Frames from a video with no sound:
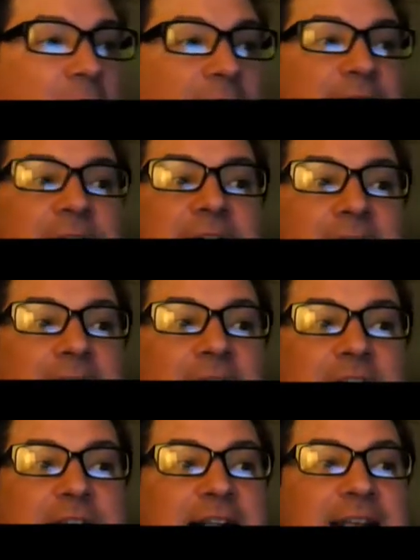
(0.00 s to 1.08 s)
Often
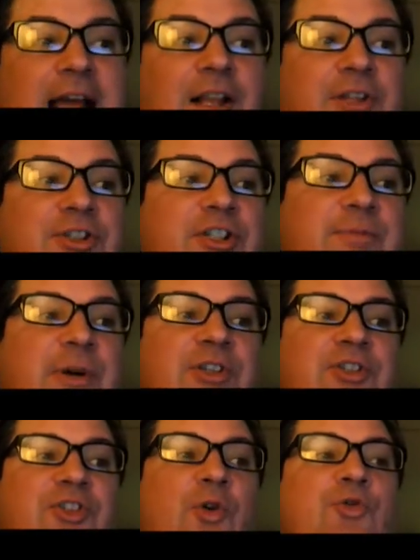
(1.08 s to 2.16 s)
highly intelligent,
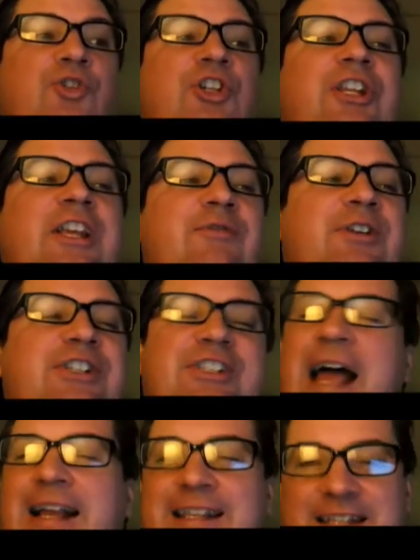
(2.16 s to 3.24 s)
but socially
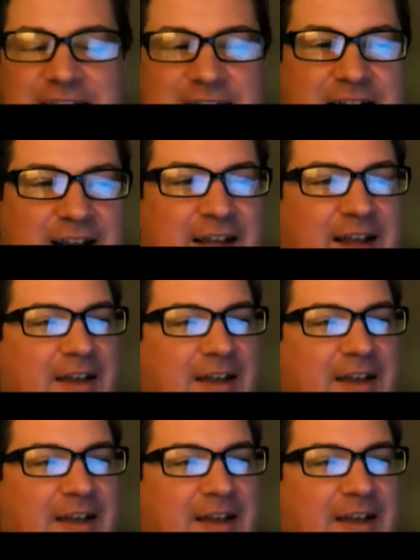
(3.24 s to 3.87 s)
rejected